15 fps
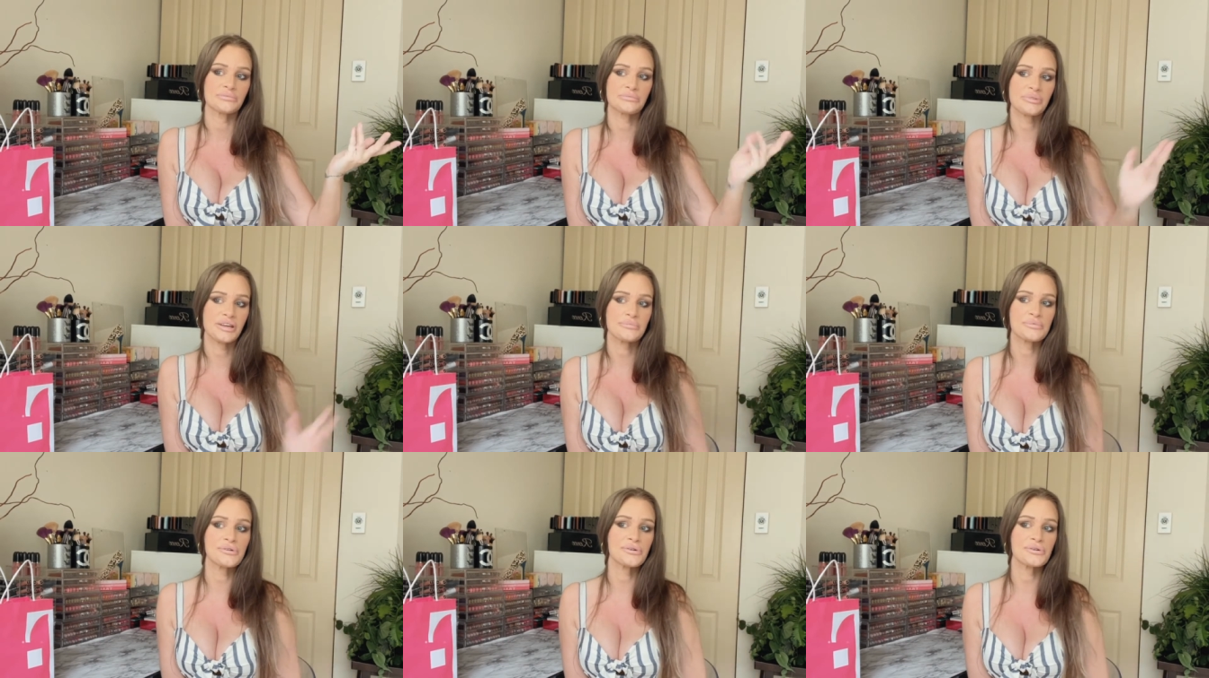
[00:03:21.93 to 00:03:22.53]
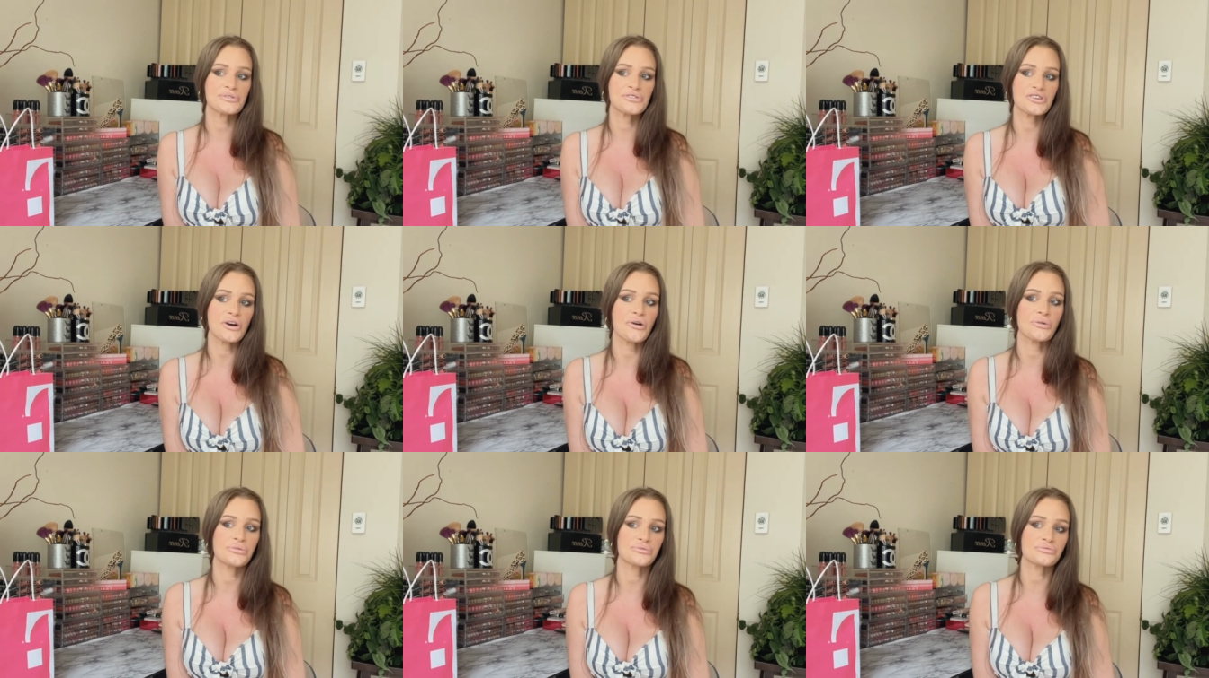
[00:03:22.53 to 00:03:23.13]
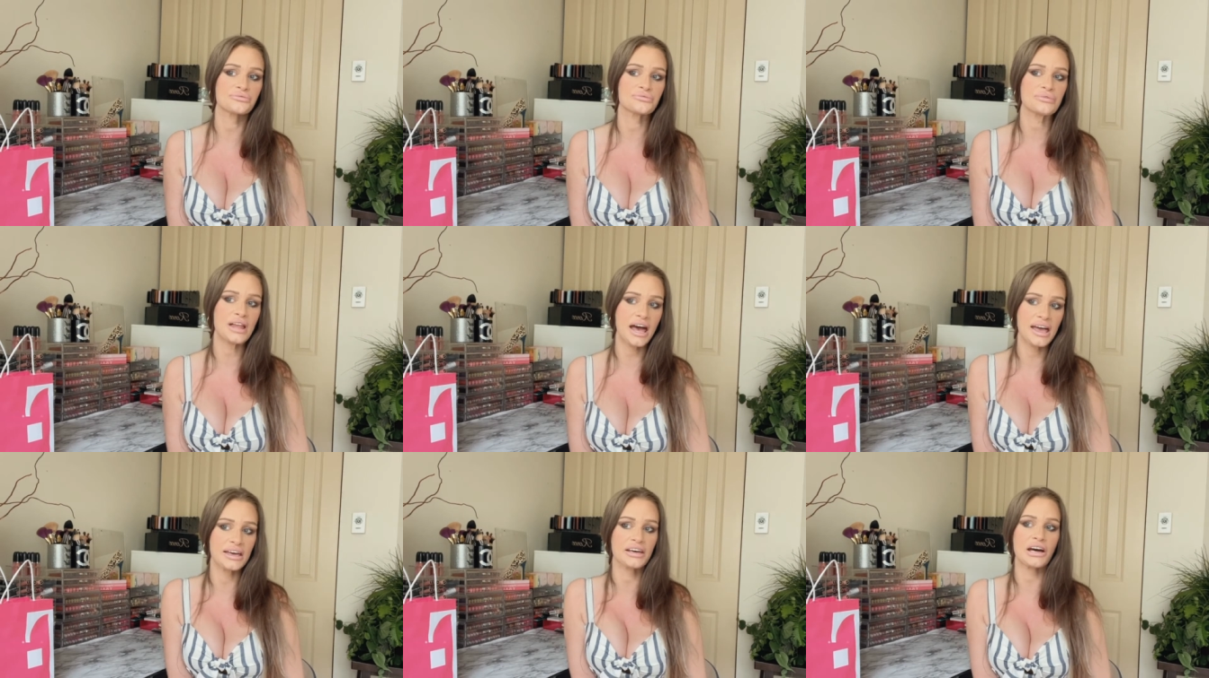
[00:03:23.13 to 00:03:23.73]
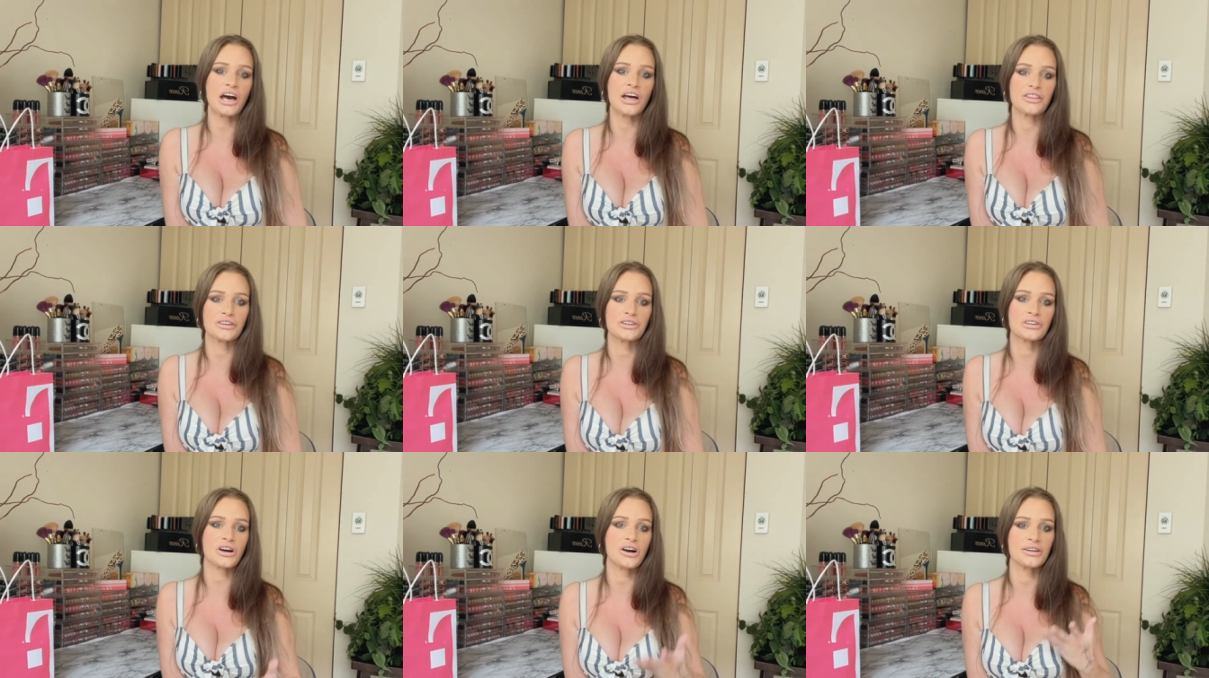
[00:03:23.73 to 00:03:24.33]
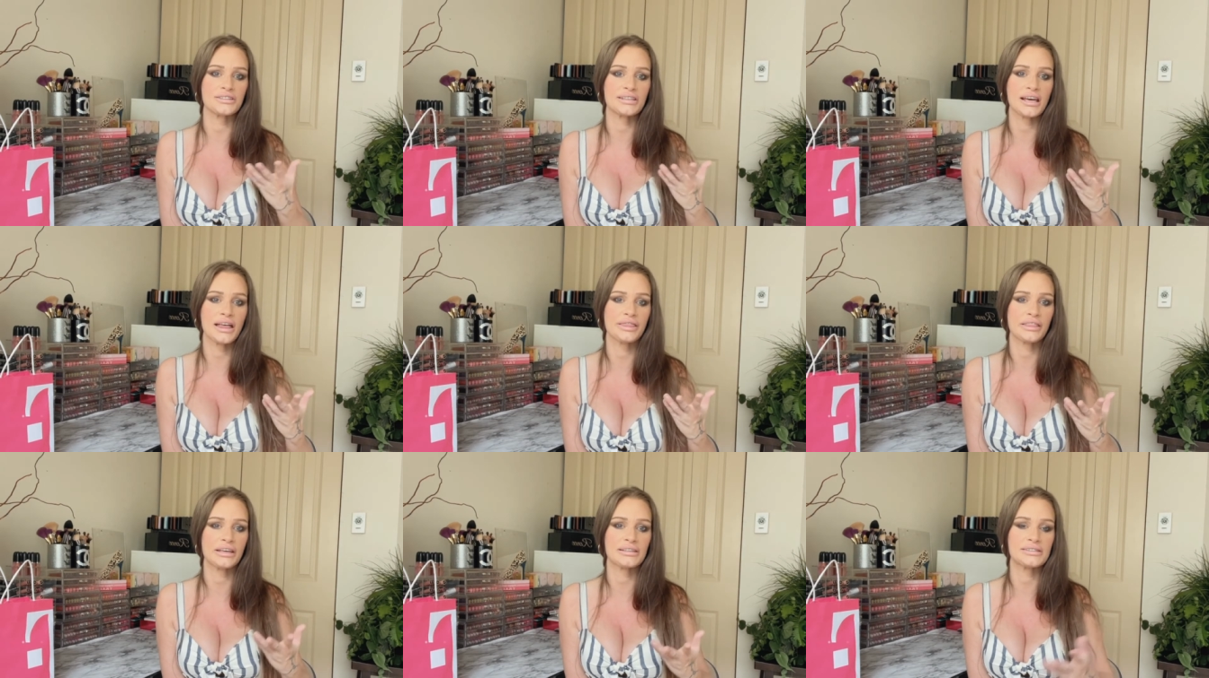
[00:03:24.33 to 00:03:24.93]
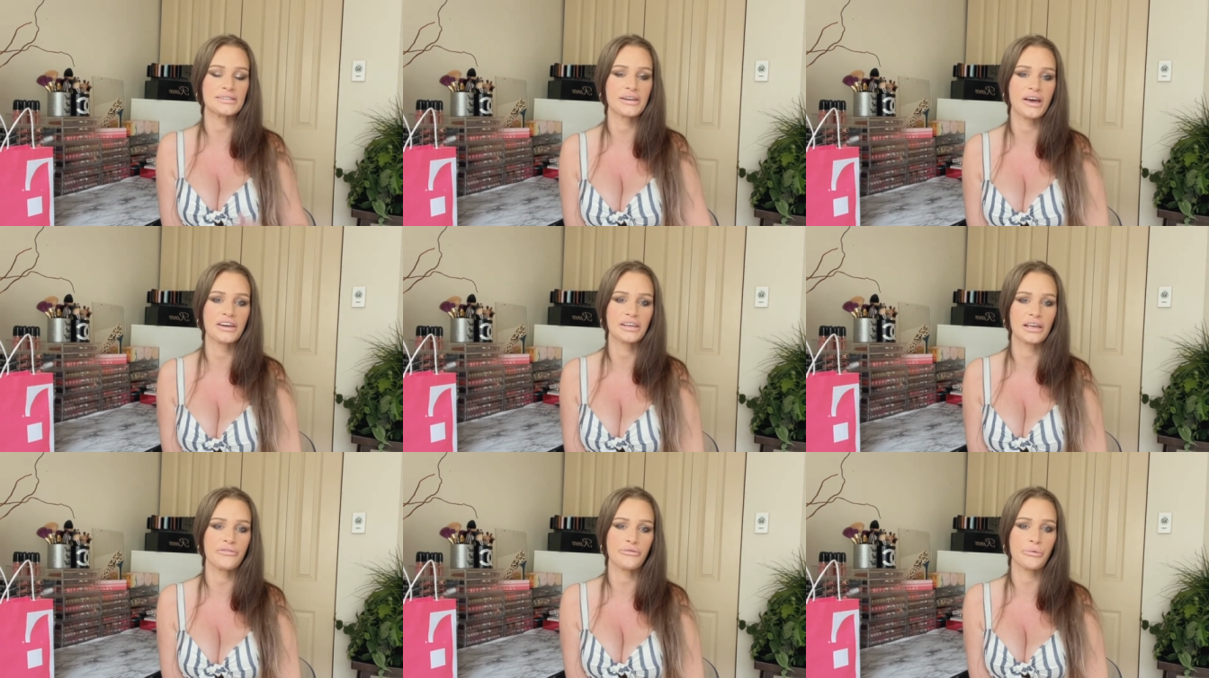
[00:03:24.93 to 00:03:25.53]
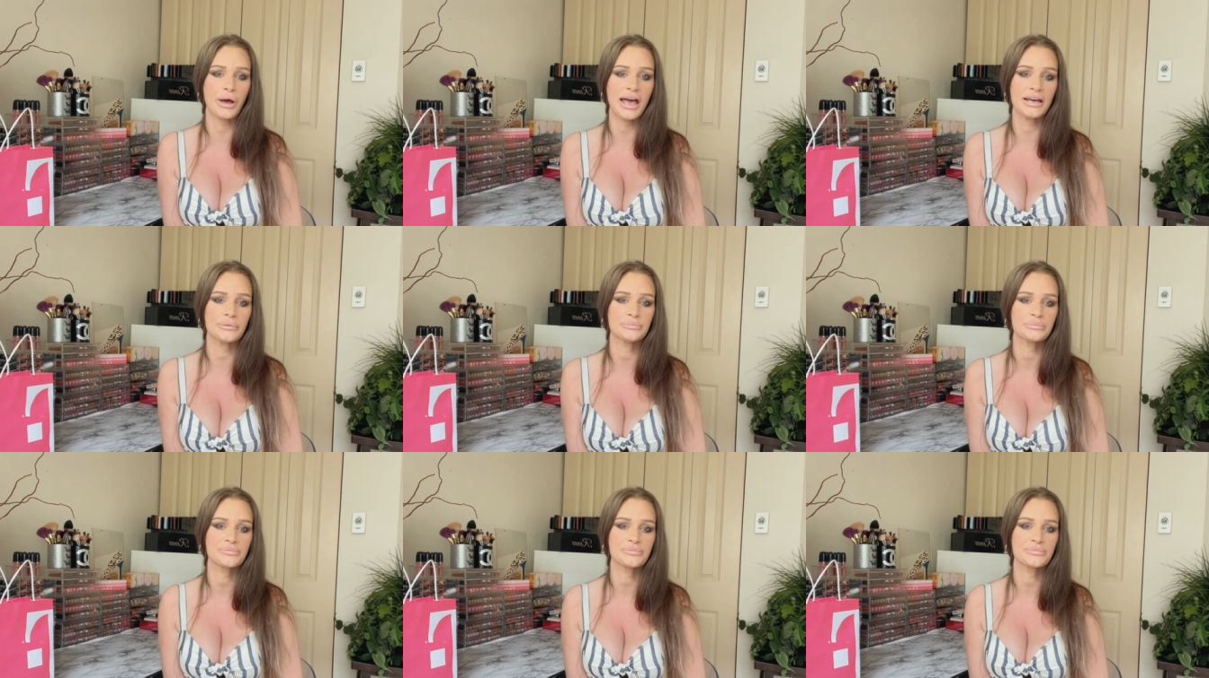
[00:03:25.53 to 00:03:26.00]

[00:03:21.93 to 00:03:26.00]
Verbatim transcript: people don't like other content that's not a giveaway.